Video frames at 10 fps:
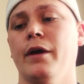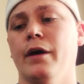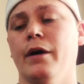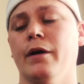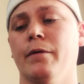
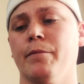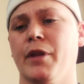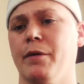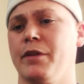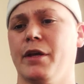
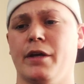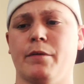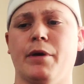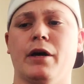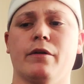I'm thinking
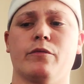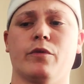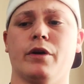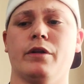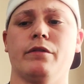about
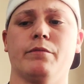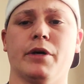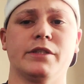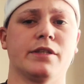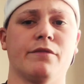running
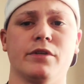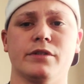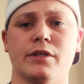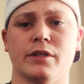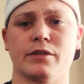my
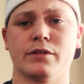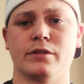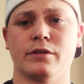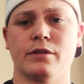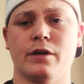76
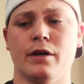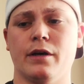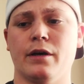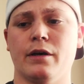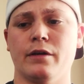
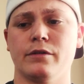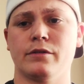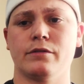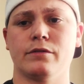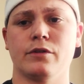
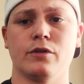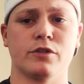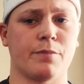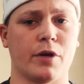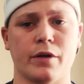tooth
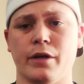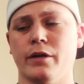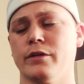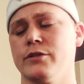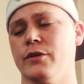spur
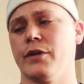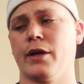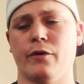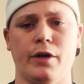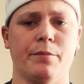gear, so
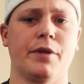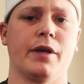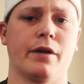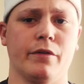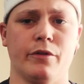that'll help me
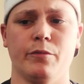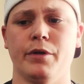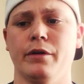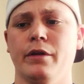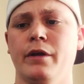out a little
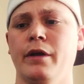bit.